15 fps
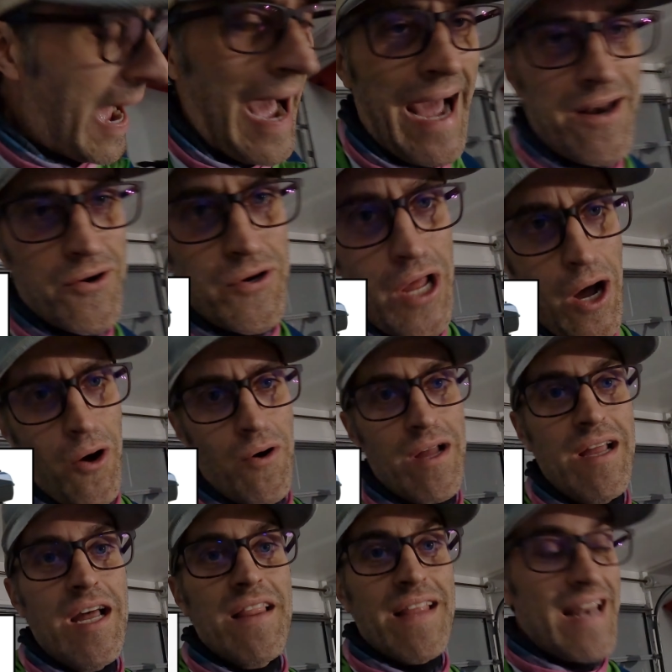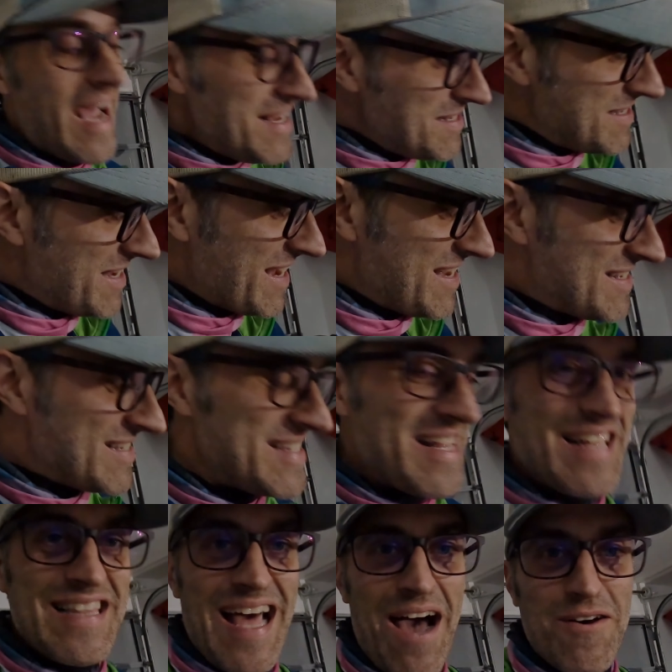I don't know. The nice thing is it
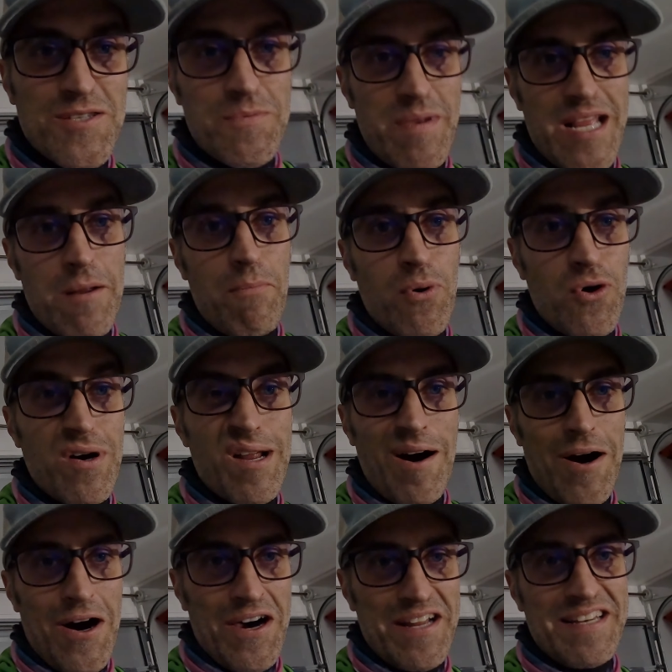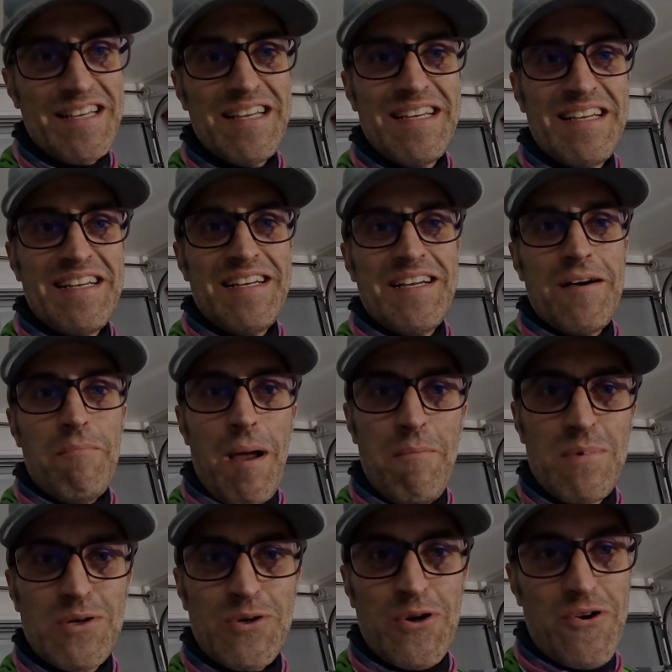allows me to put on my
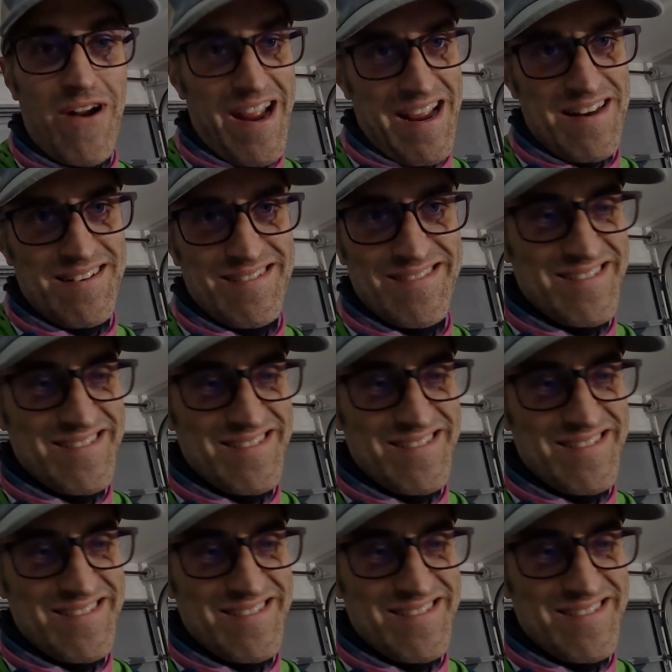milk crate.